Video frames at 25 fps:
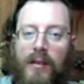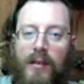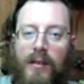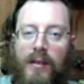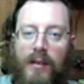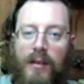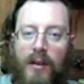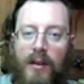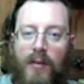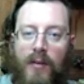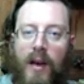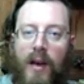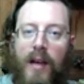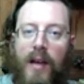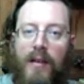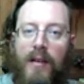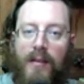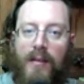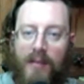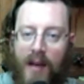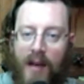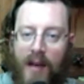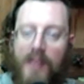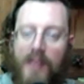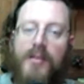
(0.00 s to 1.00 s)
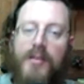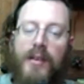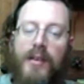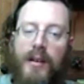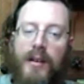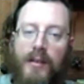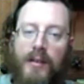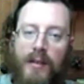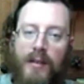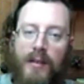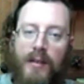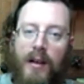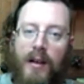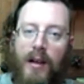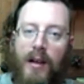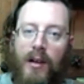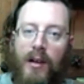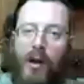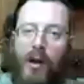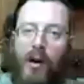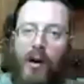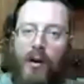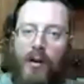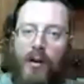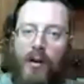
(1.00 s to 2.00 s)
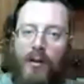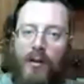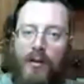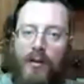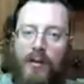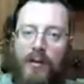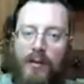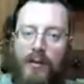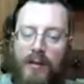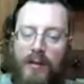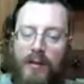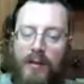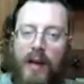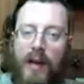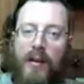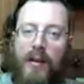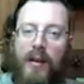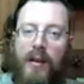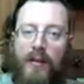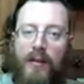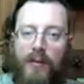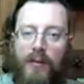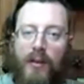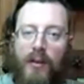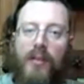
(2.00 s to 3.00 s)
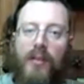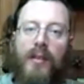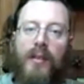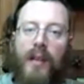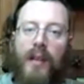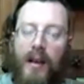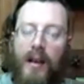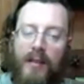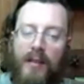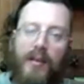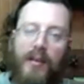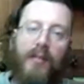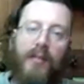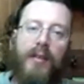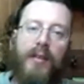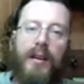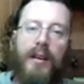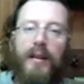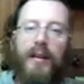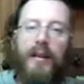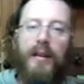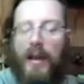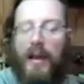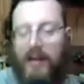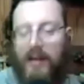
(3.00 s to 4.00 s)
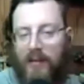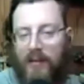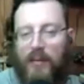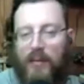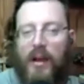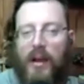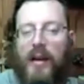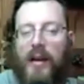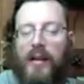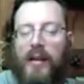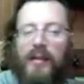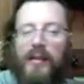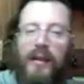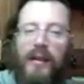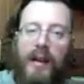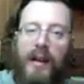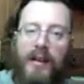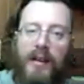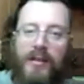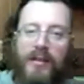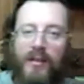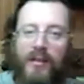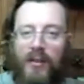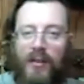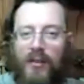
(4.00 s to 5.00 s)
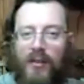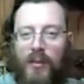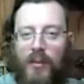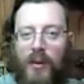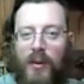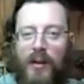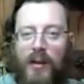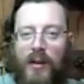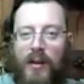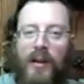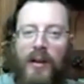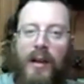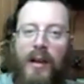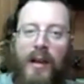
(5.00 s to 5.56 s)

You've had such a long county and first class career, and you've played international as well.